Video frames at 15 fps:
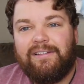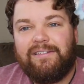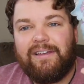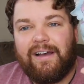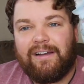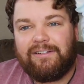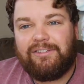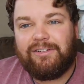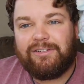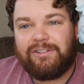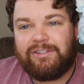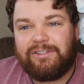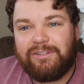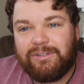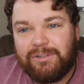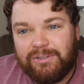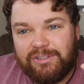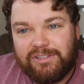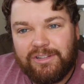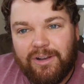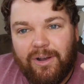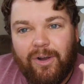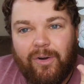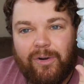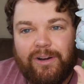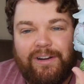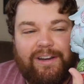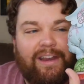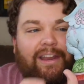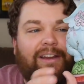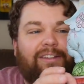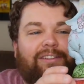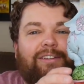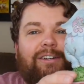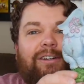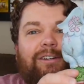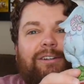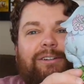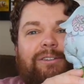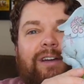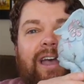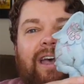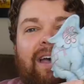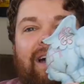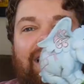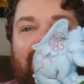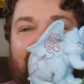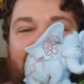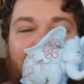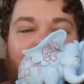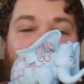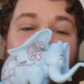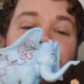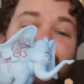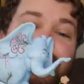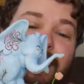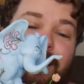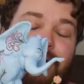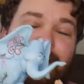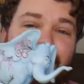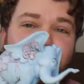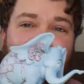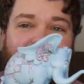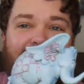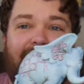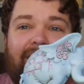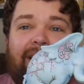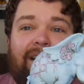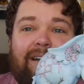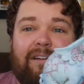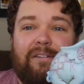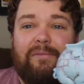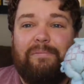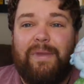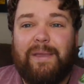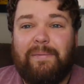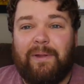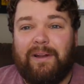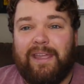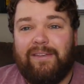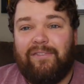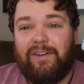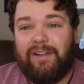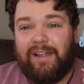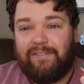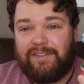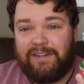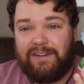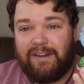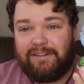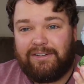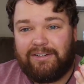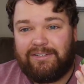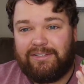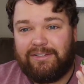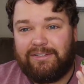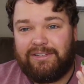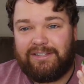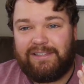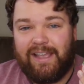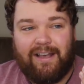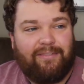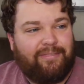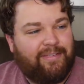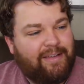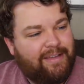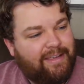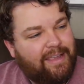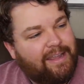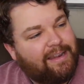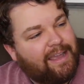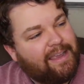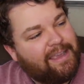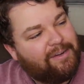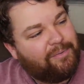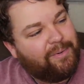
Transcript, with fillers: Doctor Seuss, Horton Hears Who. I was like, oh, people are giving love to Doctor Seuss stuff, and like in a